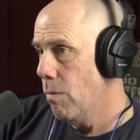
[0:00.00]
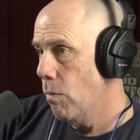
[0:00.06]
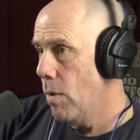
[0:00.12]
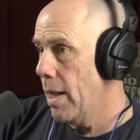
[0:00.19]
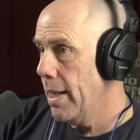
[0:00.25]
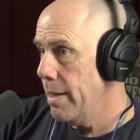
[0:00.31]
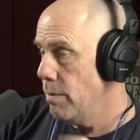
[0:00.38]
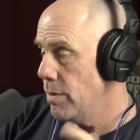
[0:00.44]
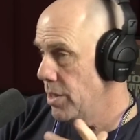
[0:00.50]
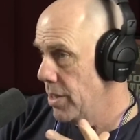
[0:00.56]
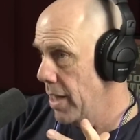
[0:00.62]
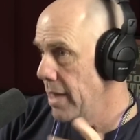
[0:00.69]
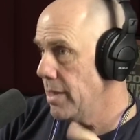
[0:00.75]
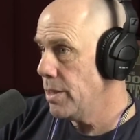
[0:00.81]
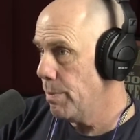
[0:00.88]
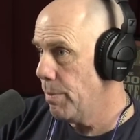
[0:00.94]
Well, he was
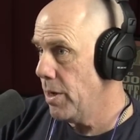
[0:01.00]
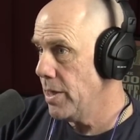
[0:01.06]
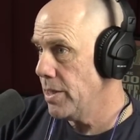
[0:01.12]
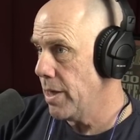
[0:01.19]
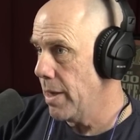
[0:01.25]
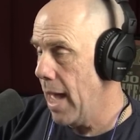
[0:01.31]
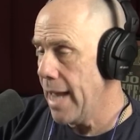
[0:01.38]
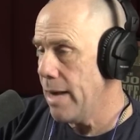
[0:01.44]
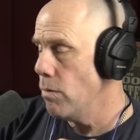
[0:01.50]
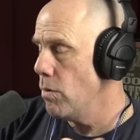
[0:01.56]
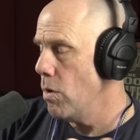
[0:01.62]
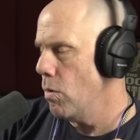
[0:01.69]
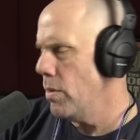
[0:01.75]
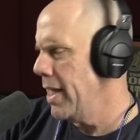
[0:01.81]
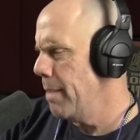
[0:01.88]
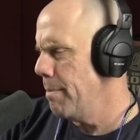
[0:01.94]
sentenced to prison. I don't
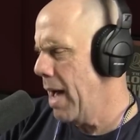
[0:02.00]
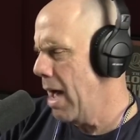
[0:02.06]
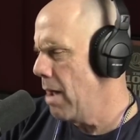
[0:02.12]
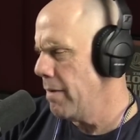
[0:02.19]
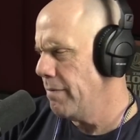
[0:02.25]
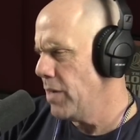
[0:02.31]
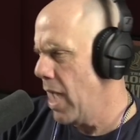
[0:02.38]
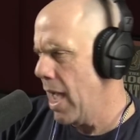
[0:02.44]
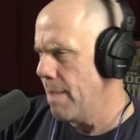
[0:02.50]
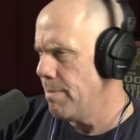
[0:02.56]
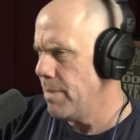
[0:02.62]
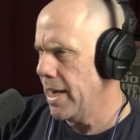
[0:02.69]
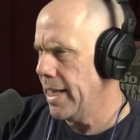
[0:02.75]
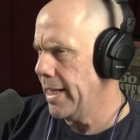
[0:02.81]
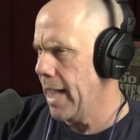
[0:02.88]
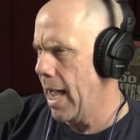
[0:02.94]
know the amount of time
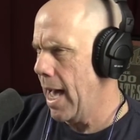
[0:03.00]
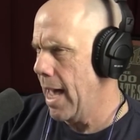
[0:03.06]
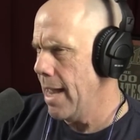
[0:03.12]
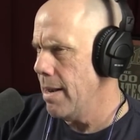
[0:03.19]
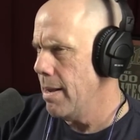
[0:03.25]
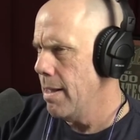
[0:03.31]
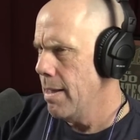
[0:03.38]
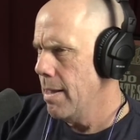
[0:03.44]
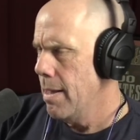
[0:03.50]
that he got.